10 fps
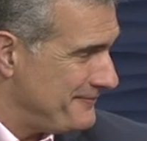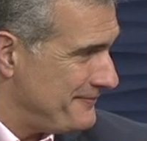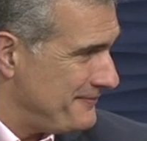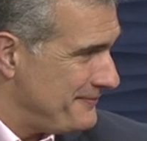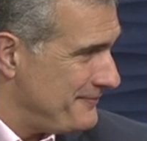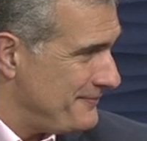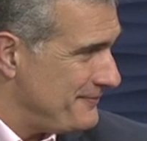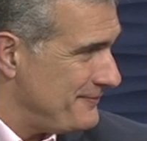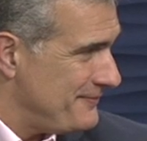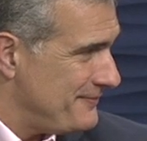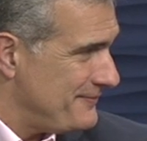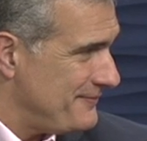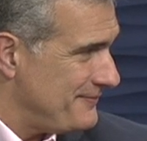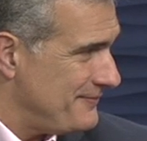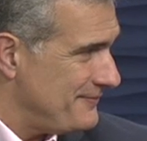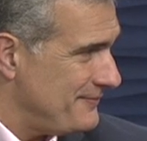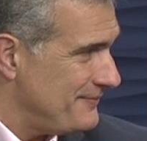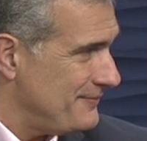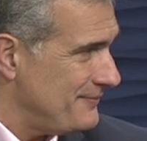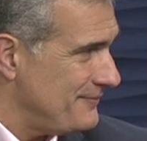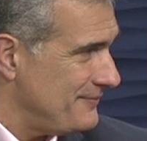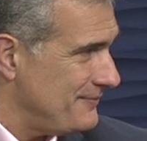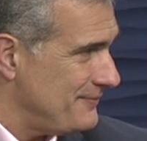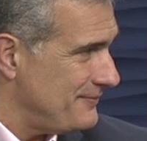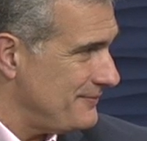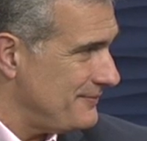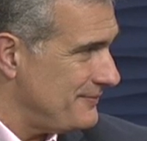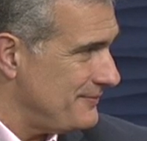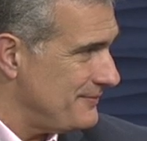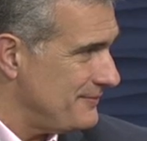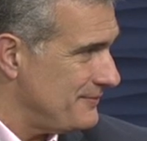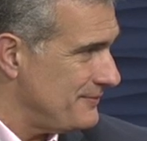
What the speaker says: (not speaking)